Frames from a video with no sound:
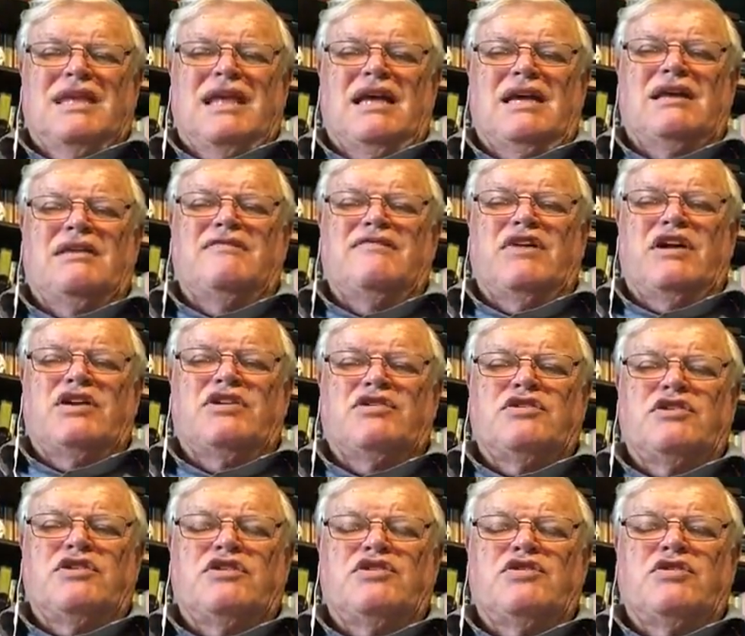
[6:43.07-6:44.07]
I invite
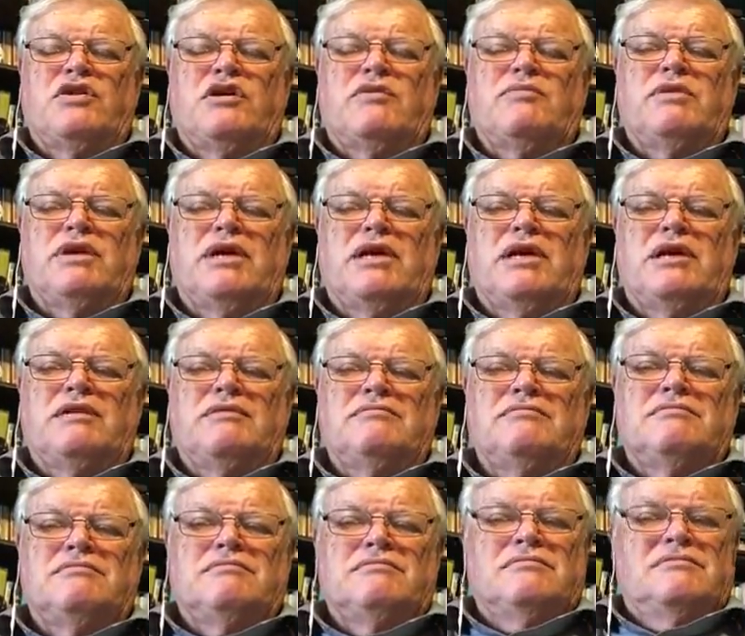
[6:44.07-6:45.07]
you to join me.
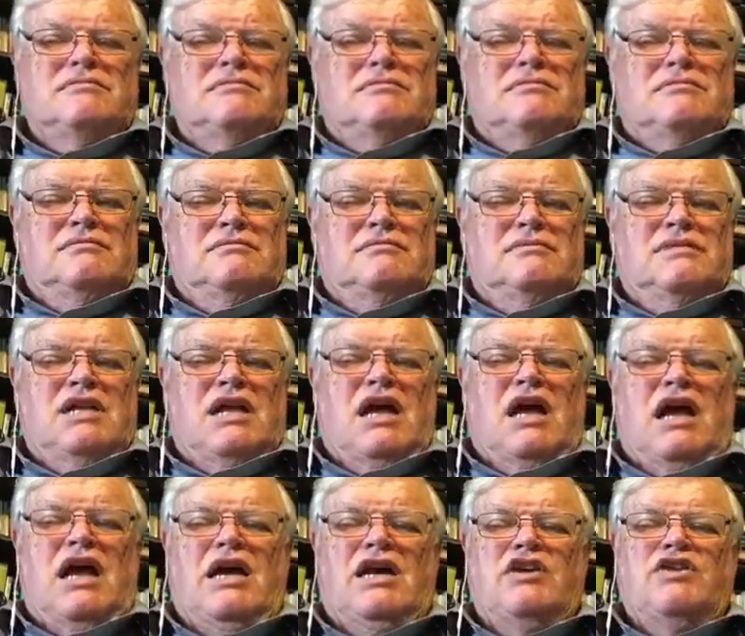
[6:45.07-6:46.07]

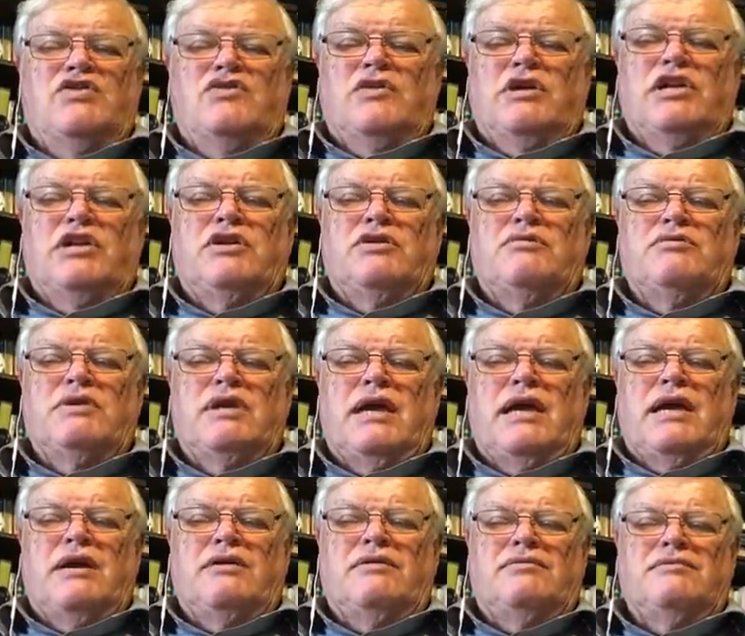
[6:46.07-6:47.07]
I join you
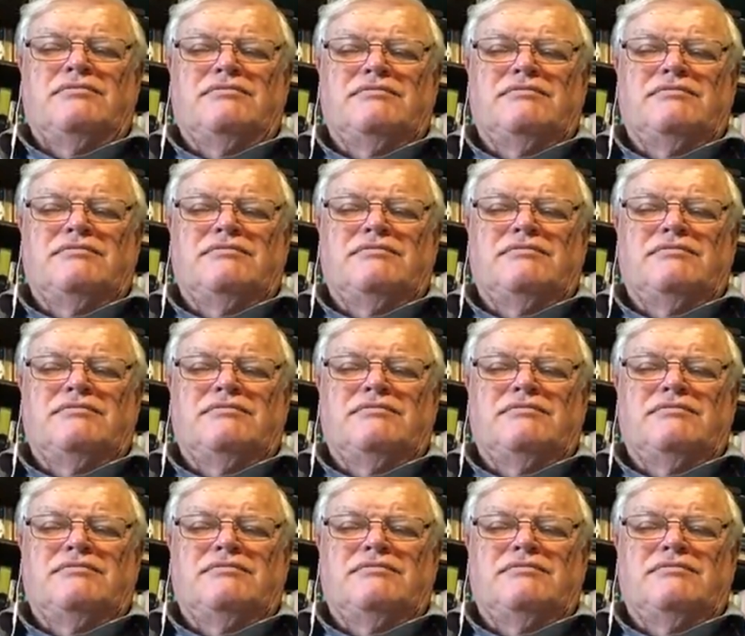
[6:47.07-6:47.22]
now.